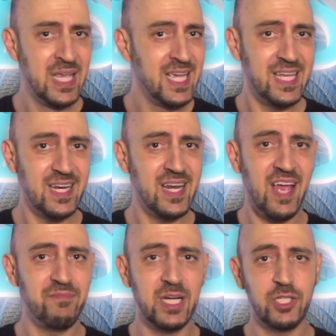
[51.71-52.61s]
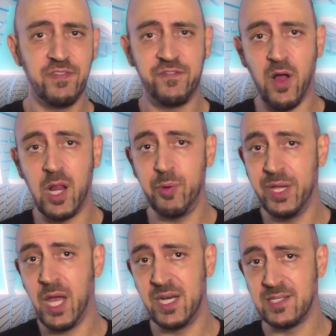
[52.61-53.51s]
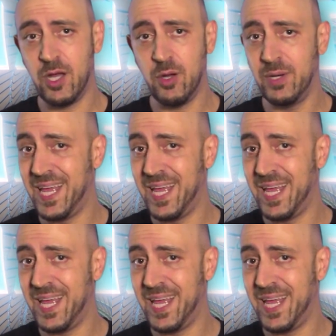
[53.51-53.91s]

He didn't have much of a following on his own,